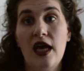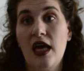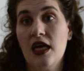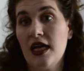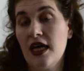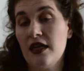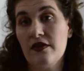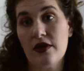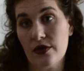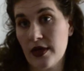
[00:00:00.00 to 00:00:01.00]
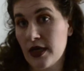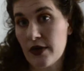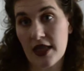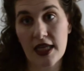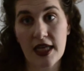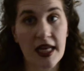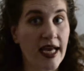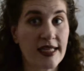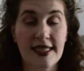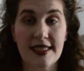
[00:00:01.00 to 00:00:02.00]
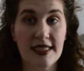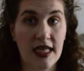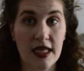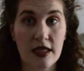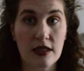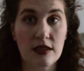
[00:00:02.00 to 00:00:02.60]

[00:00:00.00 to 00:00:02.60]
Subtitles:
and kind of going with it as I see it.